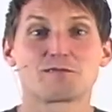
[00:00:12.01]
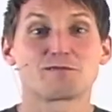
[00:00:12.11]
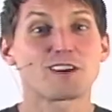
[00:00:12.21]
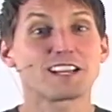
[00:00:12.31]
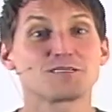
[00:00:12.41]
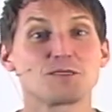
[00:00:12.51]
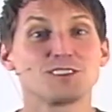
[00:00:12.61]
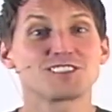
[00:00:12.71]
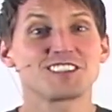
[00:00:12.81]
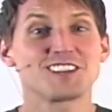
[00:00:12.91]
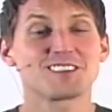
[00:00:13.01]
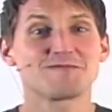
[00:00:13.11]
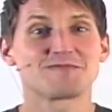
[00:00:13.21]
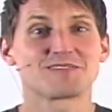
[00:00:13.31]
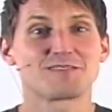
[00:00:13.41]
Frank Spillers here,
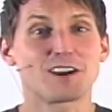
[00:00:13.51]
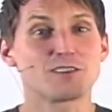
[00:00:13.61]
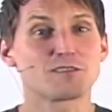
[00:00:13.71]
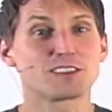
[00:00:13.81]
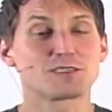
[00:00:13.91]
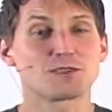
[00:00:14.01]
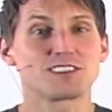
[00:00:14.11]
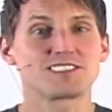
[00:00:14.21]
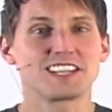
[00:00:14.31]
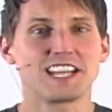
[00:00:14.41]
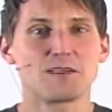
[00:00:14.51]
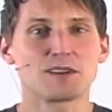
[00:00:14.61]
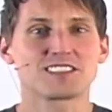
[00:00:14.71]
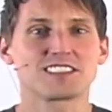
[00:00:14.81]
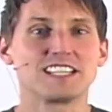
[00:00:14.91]
founder of Experience
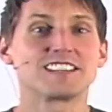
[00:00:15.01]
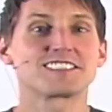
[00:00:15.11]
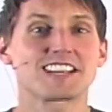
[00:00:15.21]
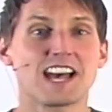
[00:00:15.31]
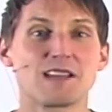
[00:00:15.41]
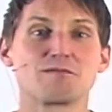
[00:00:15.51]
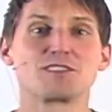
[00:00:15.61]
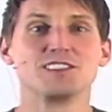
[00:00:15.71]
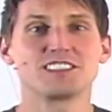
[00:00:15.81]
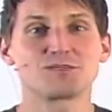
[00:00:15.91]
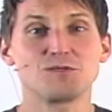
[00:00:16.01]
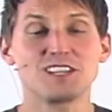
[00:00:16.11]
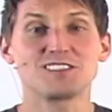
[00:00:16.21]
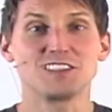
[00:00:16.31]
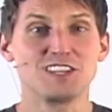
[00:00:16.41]
Dynamics, and it's time for this
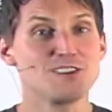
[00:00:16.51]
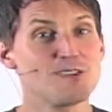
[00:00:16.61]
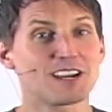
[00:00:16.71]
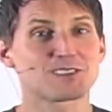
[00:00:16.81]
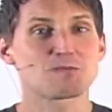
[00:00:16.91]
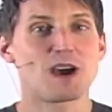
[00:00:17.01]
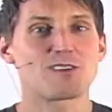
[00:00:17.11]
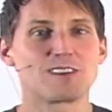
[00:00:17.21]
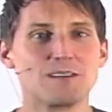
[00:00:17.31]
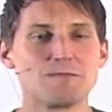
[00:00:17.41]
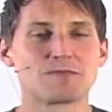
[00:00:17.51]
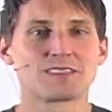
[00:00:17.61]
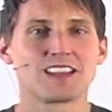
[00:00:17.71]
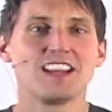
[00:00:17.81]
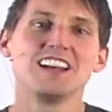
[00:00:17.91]
week's UX Power Up.
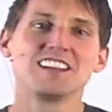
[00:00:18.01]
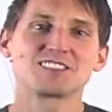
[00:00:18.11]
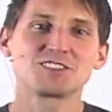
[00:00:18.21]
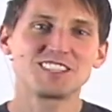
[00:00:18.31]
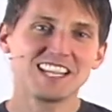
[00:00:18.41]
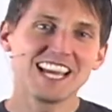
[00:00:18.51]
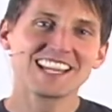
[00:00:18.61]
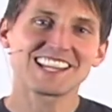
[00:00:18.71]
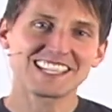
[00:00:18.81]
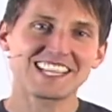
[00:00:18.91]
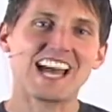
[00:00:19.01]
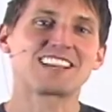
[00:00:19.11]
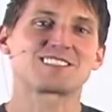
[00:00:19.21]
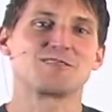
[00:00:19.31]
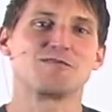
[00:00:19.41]
So today I'd like to
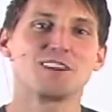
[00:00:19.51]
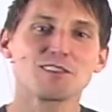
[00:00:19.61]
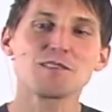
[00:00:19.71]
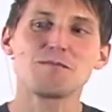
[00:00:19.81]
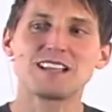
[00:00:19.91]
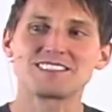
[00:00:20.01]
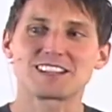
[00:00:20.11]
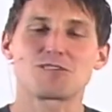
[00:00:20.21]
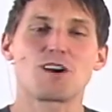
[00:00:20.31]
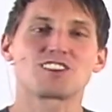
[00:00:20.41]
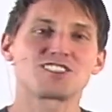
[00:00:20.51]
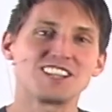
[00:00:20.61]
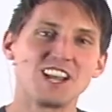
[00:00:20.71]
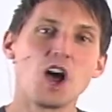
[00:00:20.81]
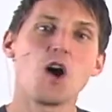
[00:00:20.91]
ask the very basic
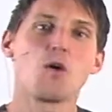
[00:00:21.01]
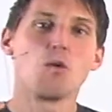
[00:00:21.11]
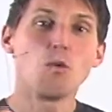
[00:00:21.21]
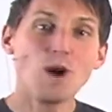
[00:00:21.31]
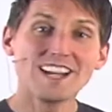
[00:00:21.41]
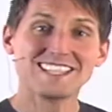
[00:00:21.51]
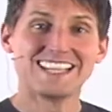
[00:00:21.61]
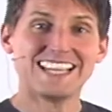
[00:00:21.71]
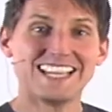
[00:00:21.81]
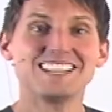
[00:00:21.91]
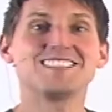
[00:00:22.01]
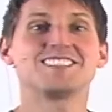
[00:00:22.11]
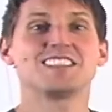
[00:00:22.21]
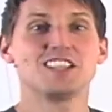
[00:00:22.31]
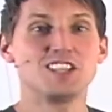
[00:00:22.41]
question, what
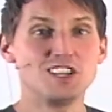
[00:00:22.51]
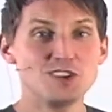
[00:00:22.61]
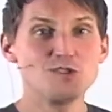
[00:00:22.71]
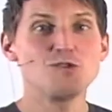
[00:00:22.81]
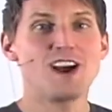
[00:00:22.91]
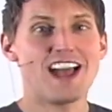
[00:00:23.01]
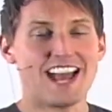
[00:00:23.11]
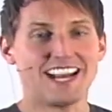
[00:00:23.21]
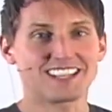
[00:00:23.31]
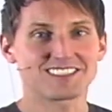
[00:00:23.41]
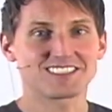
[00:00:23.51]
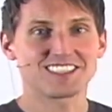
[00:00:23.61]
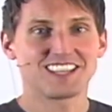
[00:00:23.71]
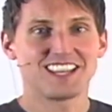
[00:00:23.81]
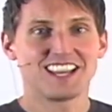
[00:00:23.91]
is UX?
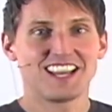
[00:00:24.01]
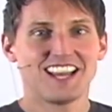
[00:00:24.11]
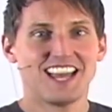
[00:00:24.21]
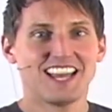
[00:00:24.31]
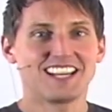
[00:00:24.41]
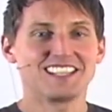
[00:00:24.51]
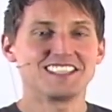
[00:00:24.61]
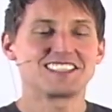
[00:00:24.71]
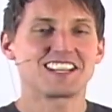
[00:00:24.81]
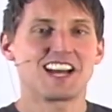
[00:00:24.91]
And